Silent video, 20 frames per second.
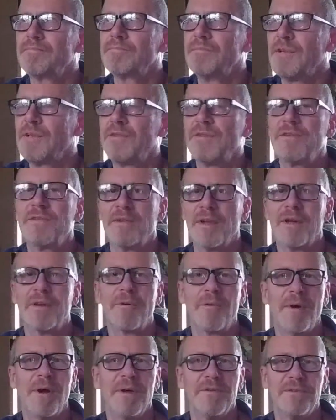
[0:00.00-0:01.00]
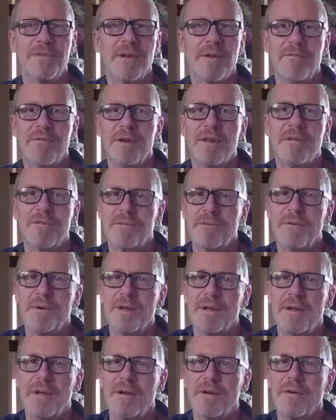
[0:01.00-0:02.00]
this is like around
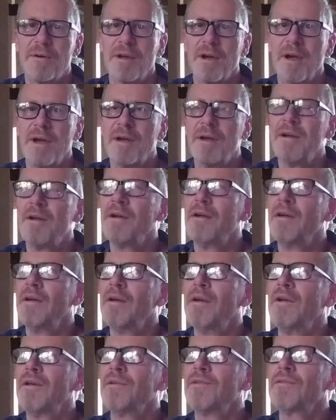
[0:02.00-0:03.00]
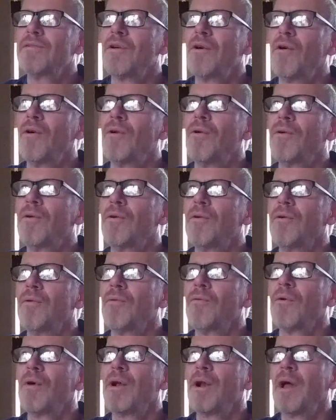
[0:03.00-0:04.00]
73, okay? So
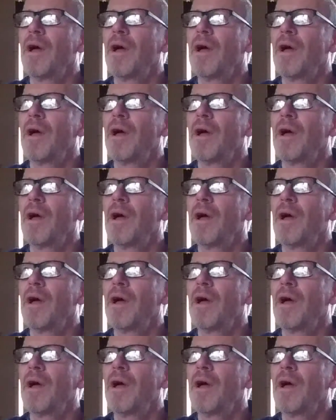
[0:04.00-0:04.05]
when